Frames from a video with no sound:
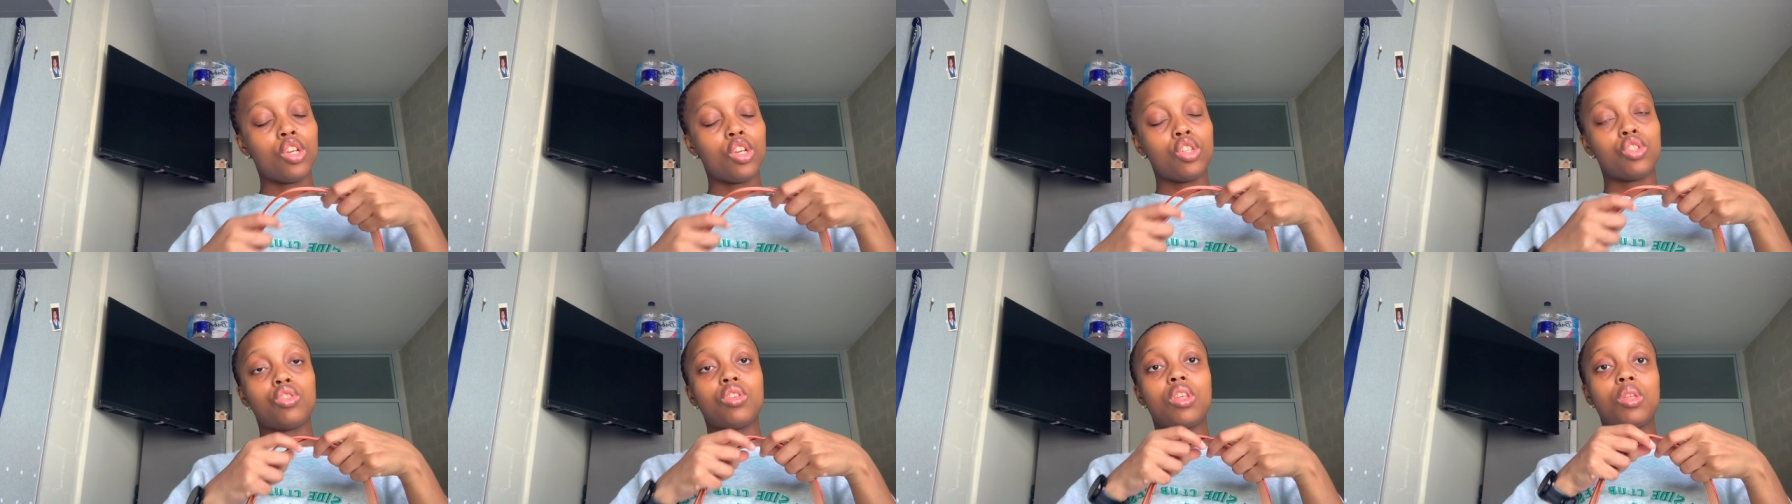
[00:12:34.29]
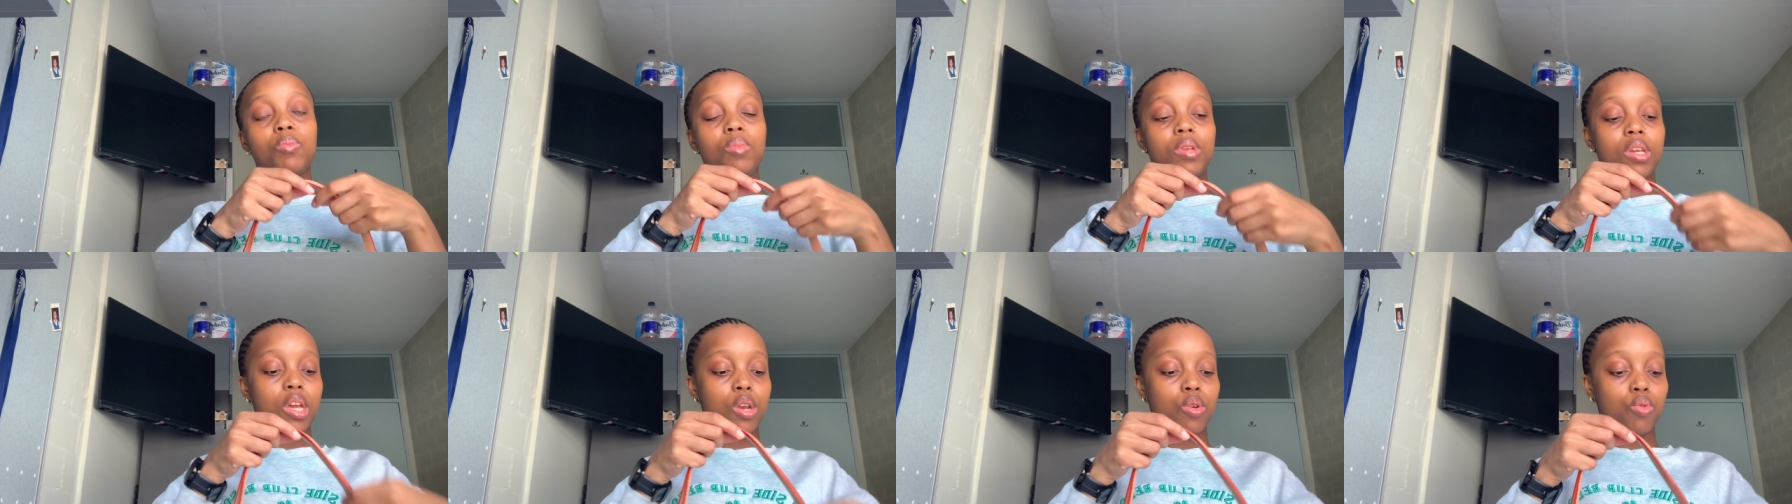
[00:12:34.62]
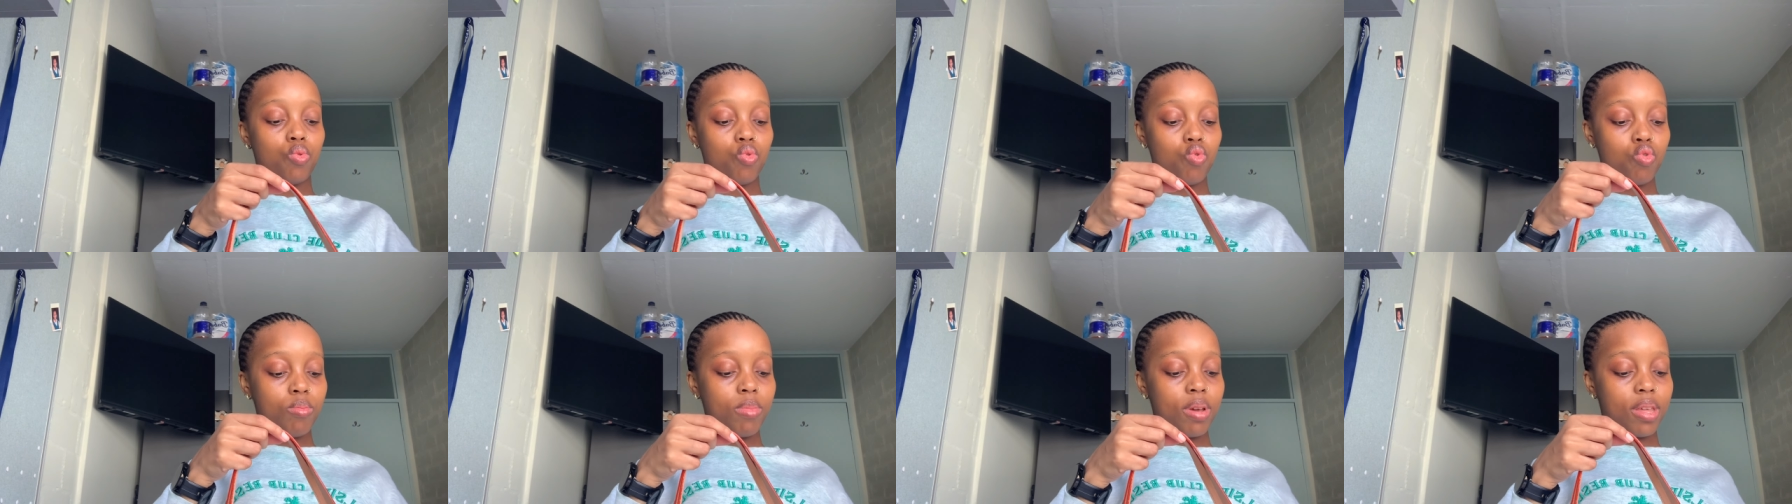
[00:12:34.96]
so that we can
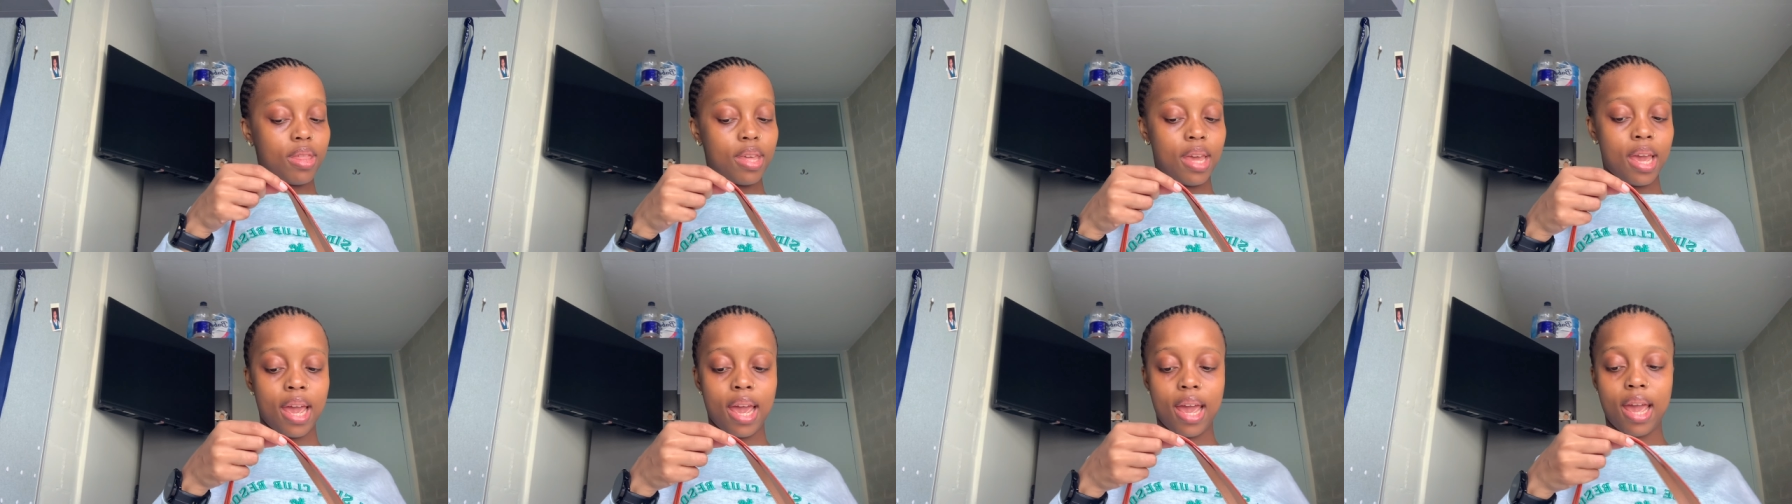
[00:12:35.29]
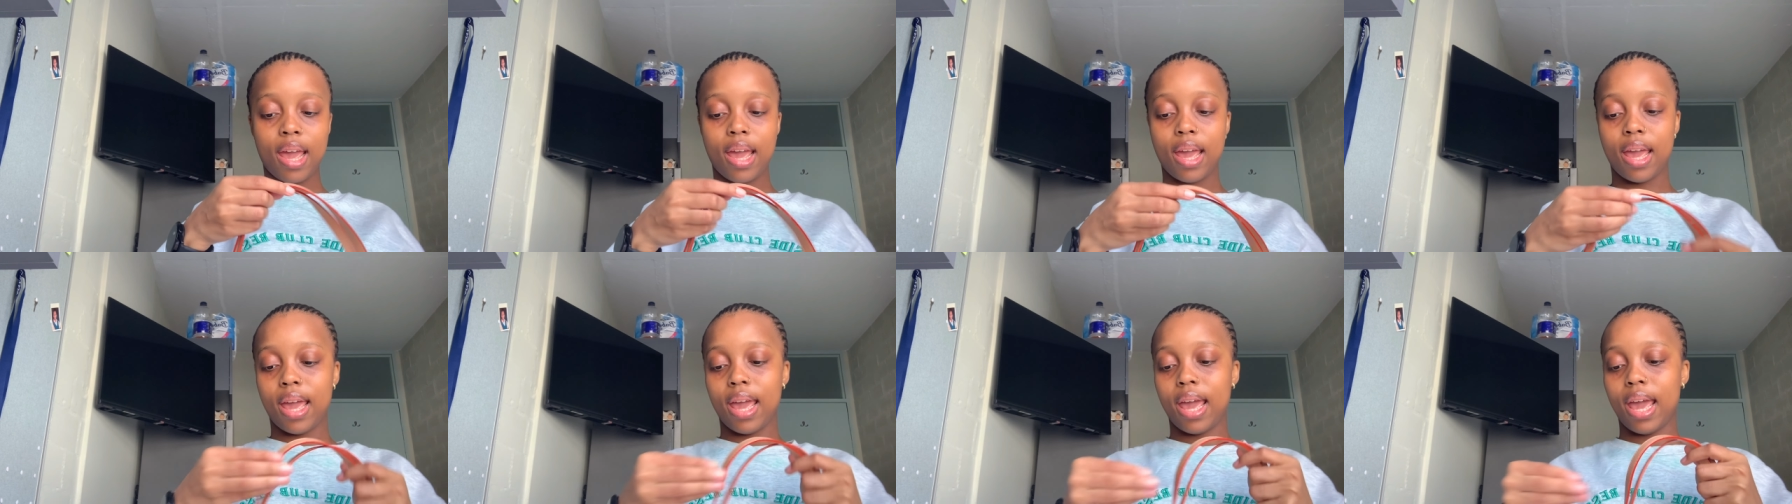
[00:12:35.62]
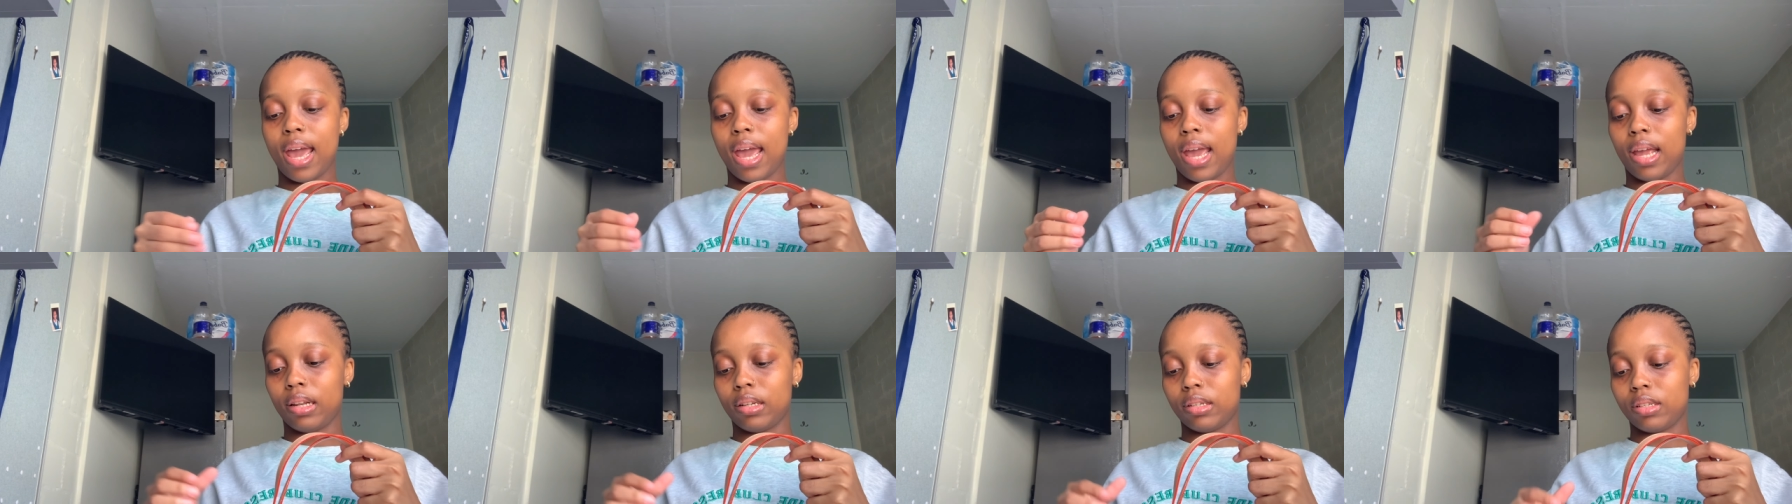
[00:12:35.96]
uber there
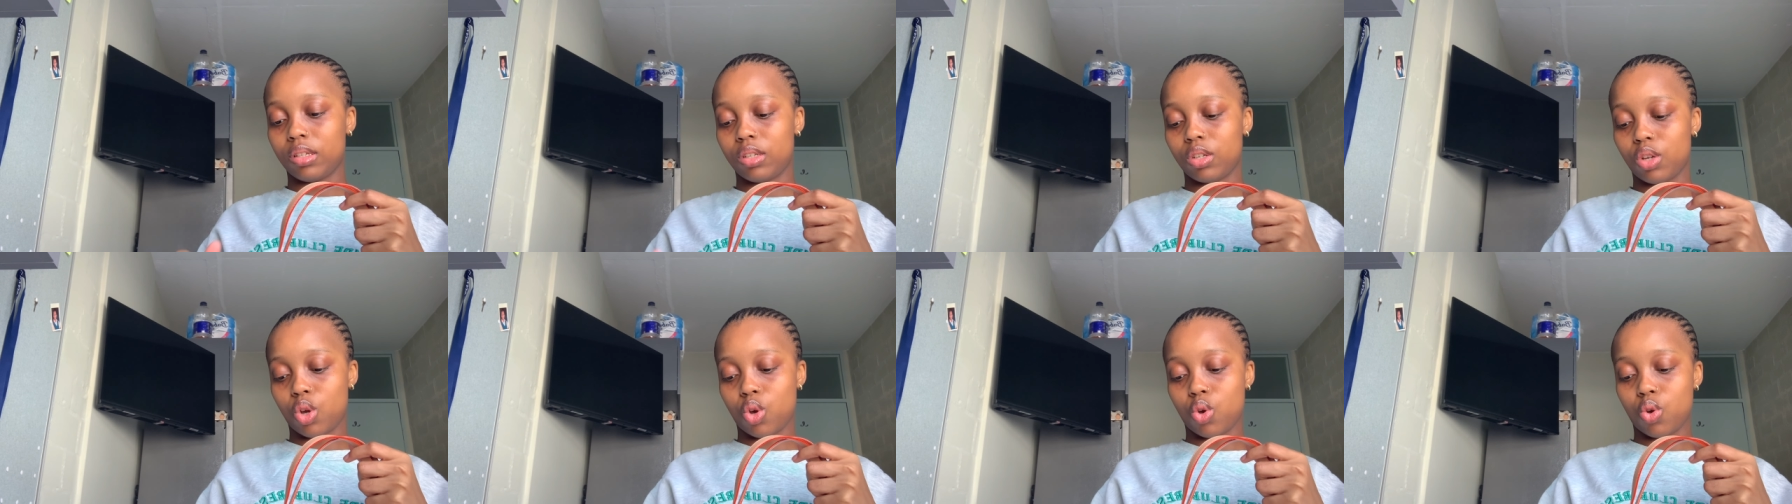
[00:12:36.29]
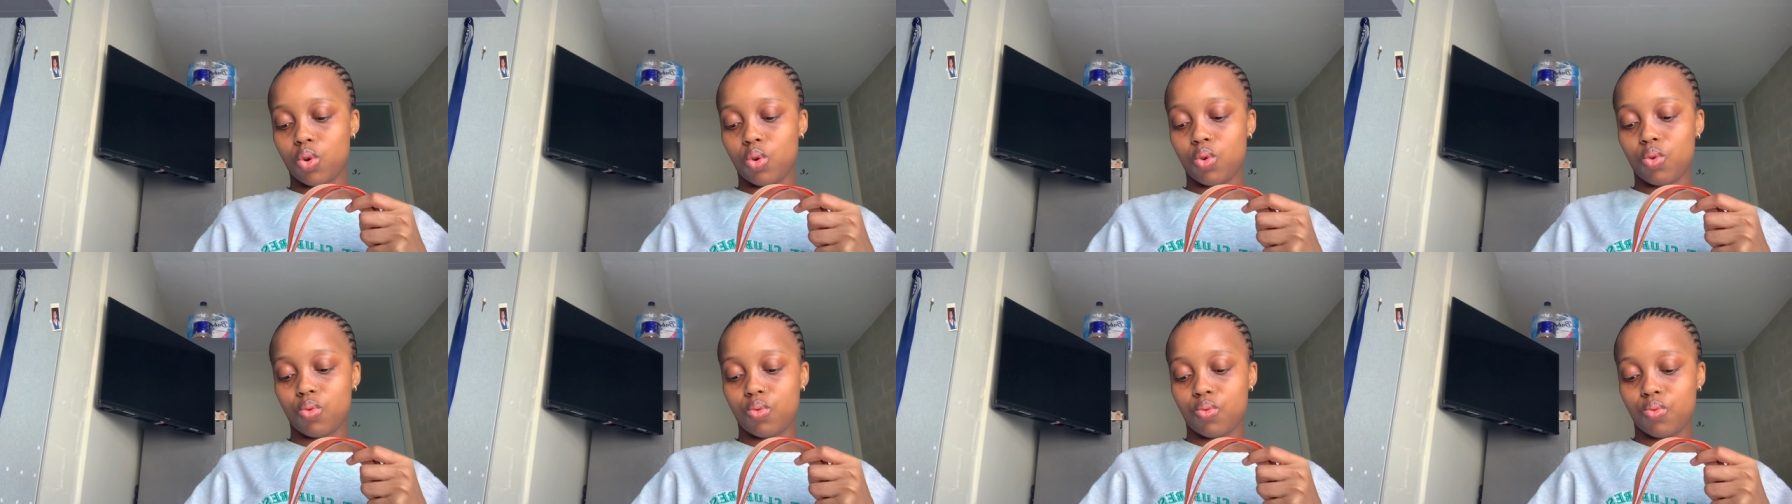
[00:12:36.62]
and go